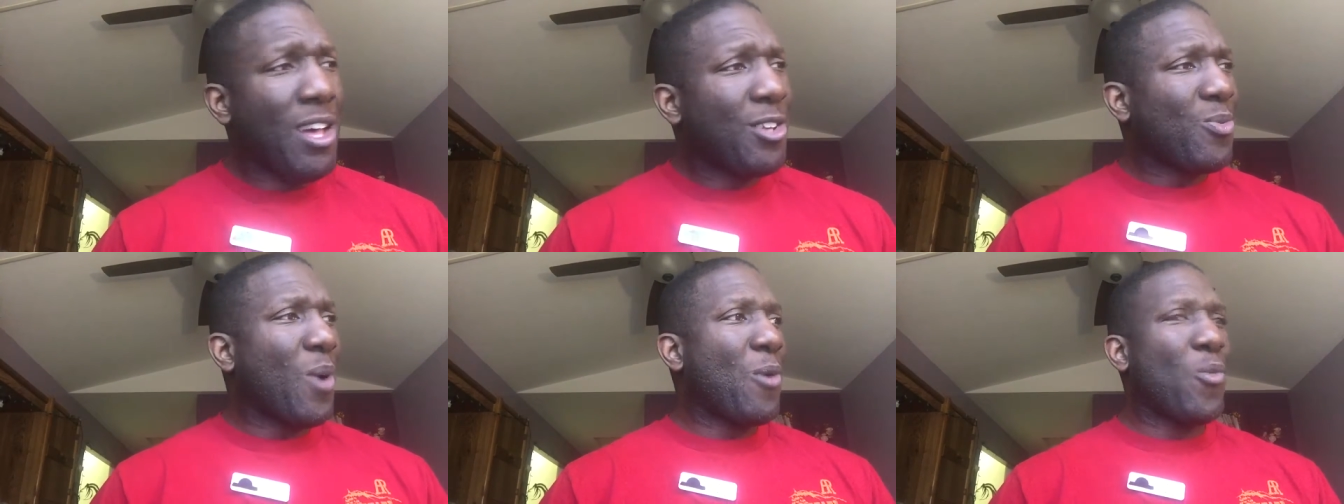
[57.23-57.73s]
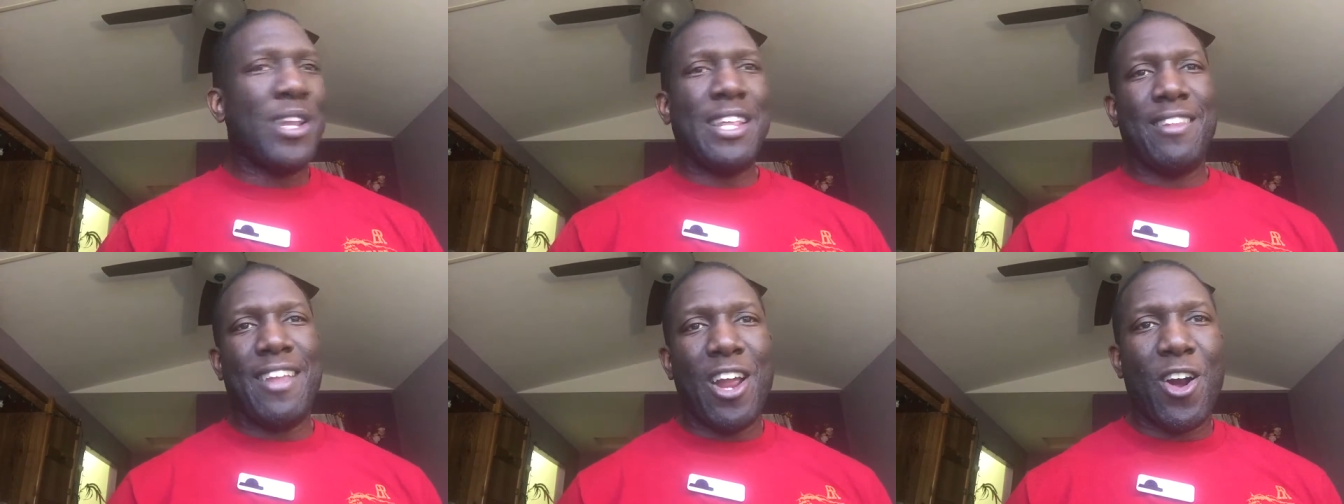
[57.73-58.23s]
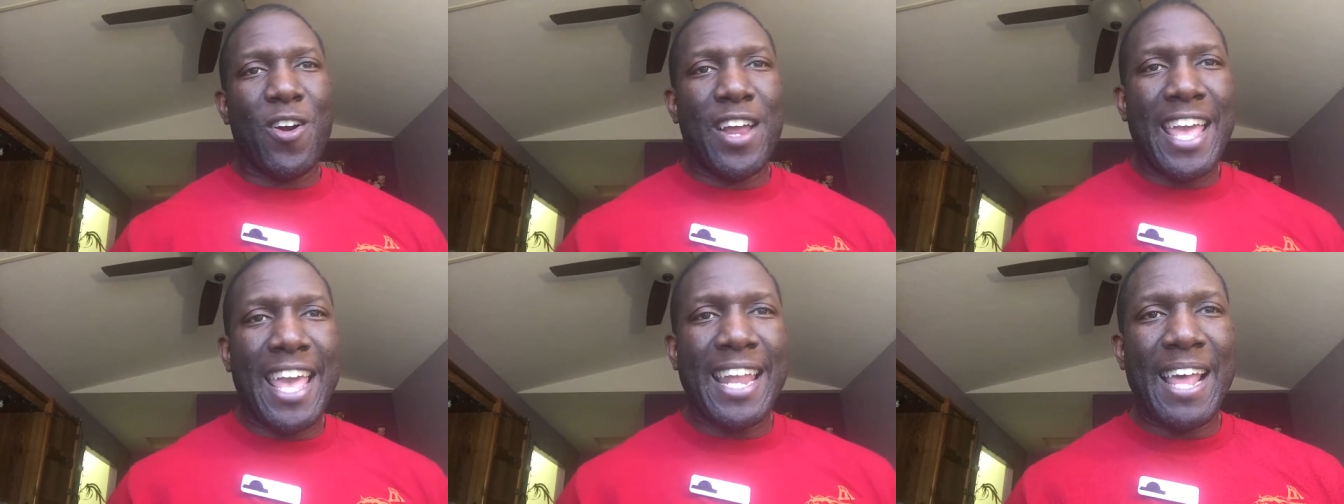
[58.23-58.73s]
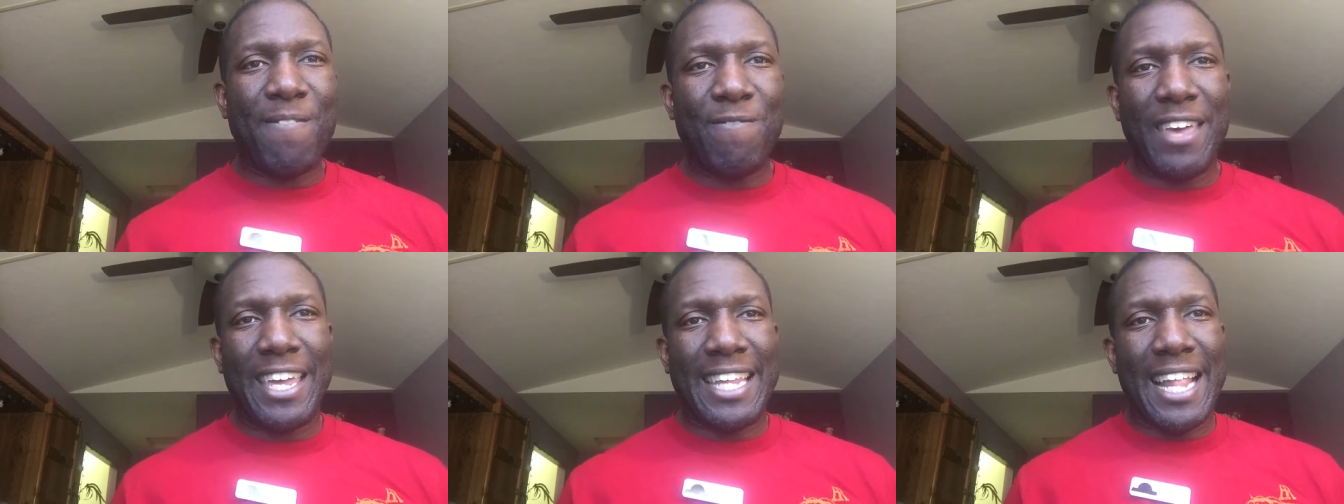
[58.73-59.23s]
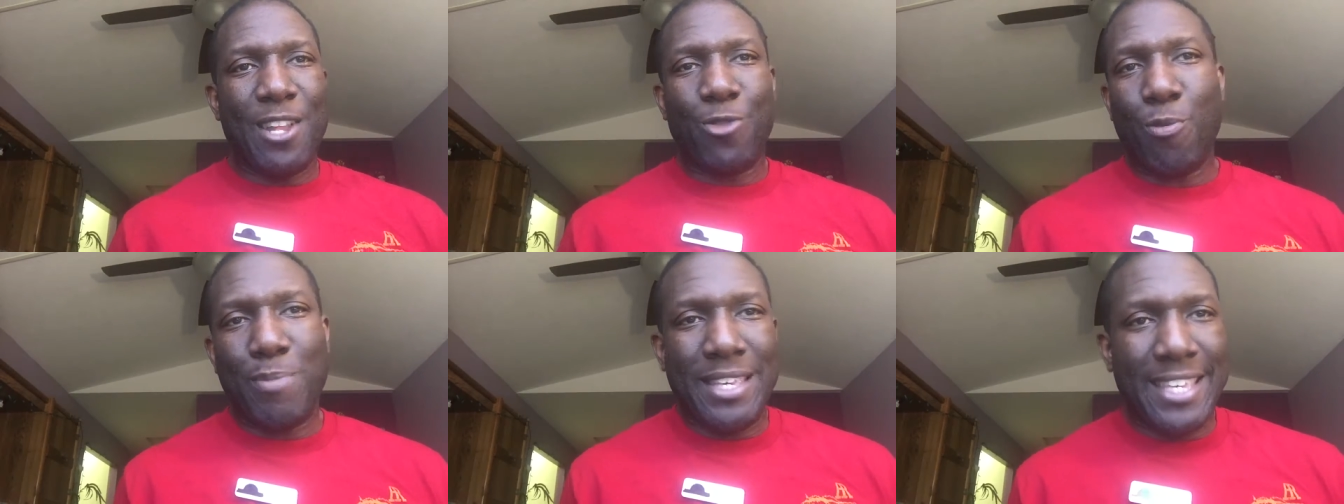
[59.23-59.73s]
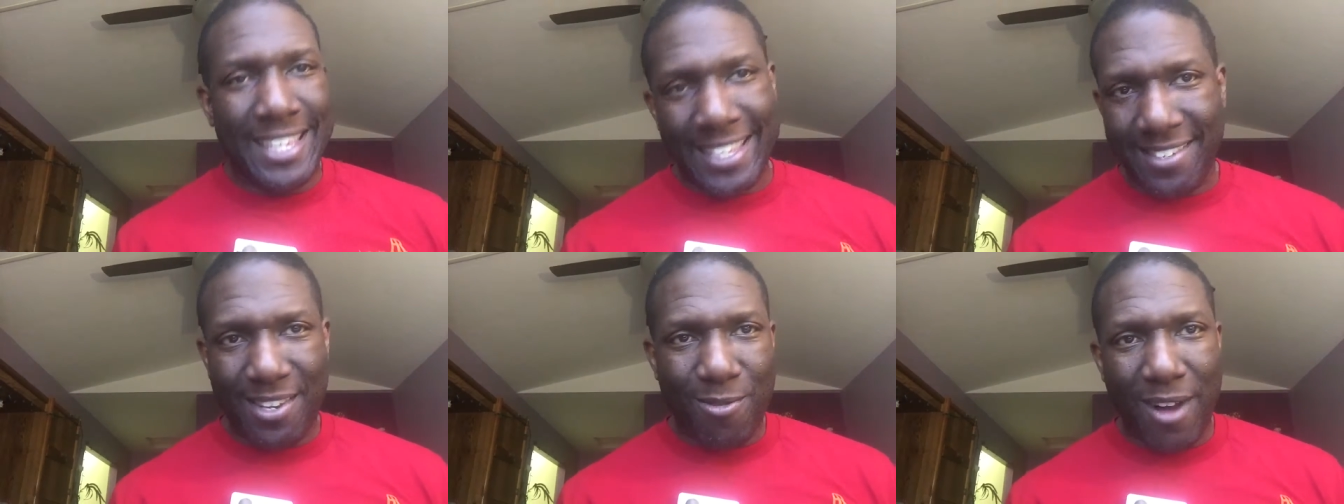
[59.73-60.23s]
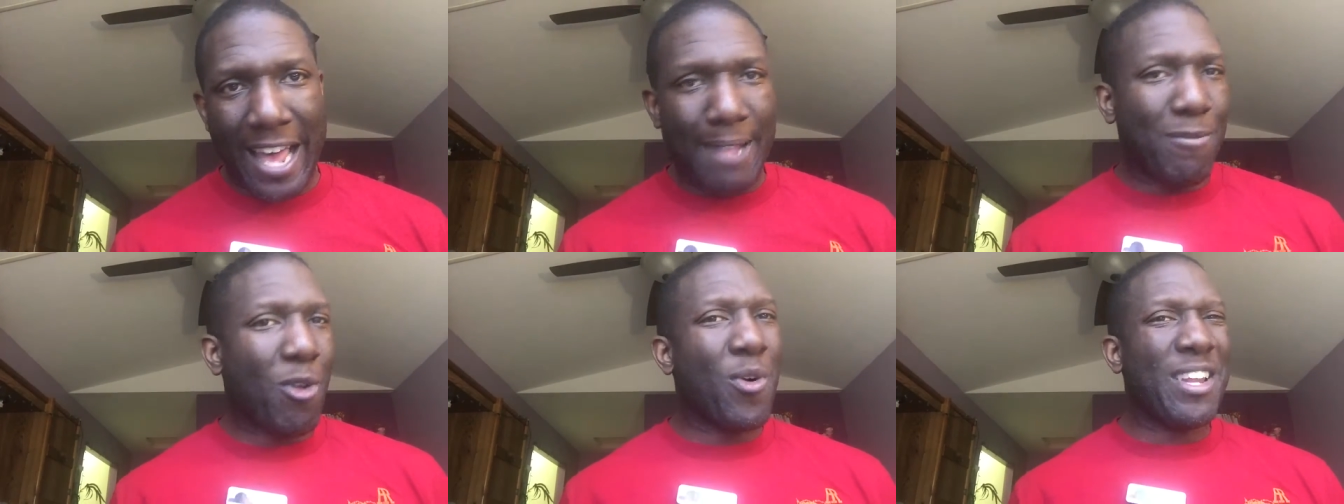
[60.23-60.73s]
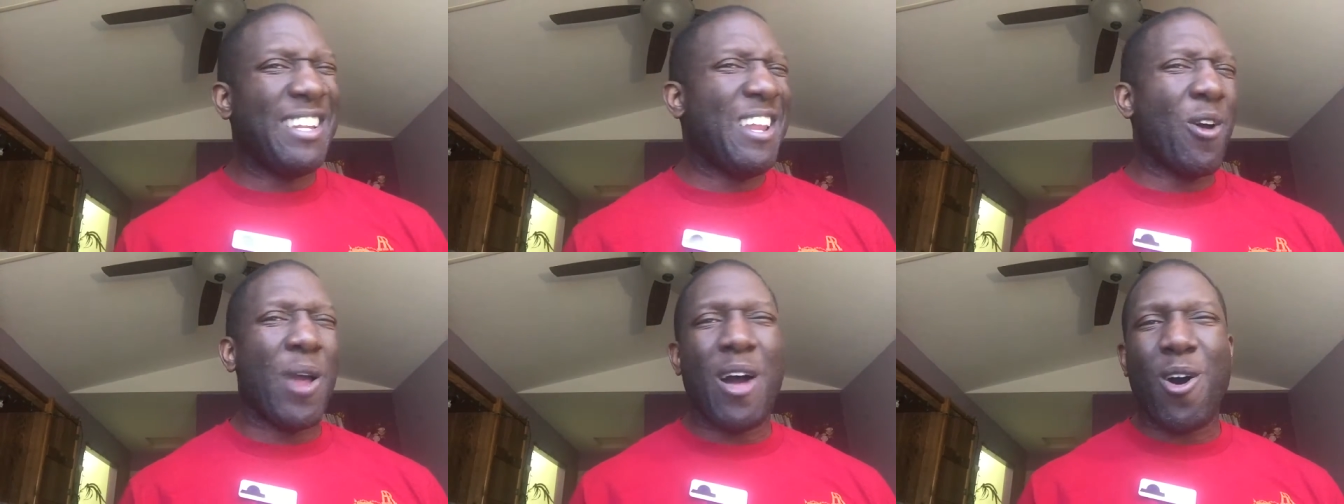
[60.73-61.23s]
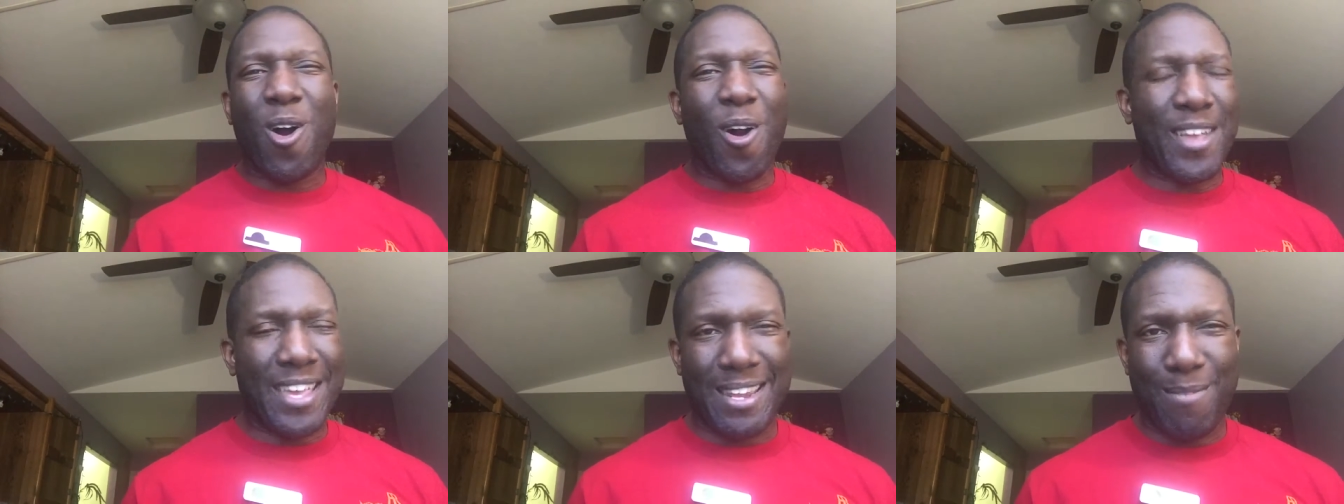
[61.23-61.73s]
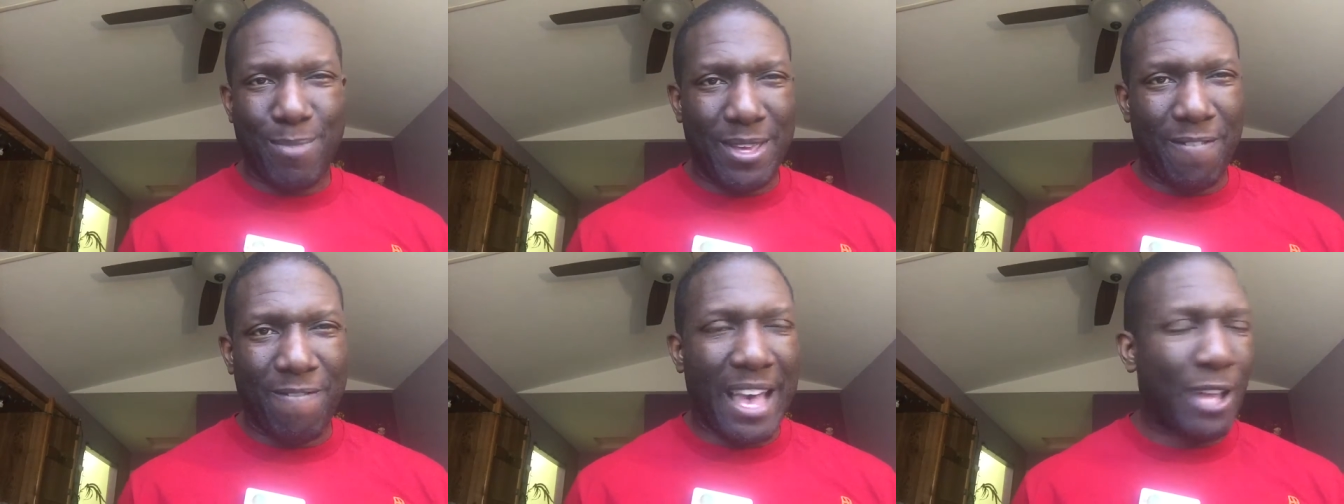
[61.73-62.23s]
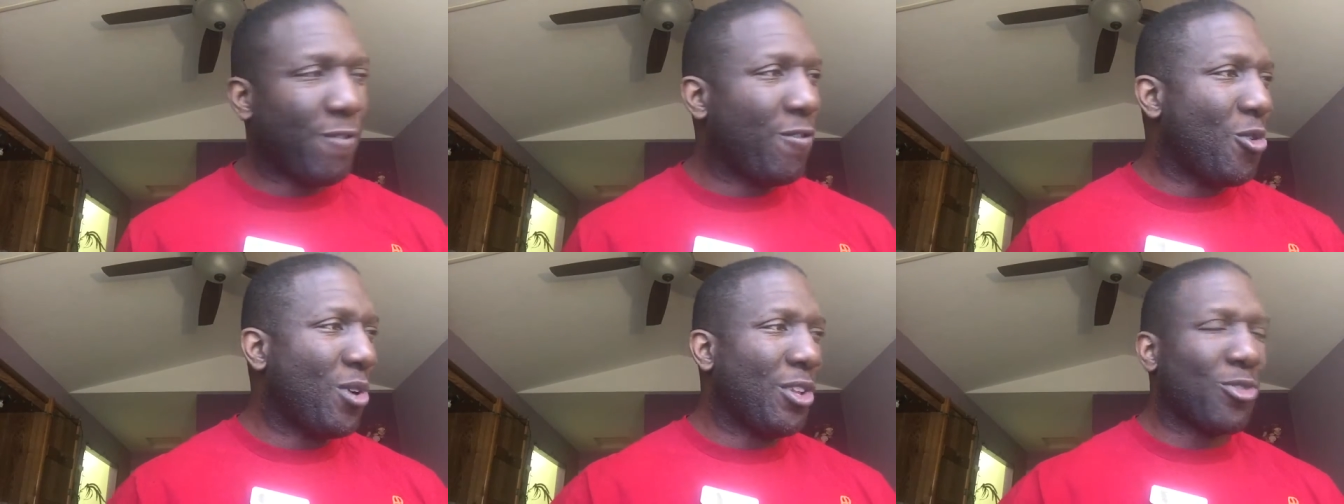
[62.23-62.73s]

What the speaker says: So I went in there, and I'm thinking that this will be easy, right? Going in there, how hard can it be, fast food?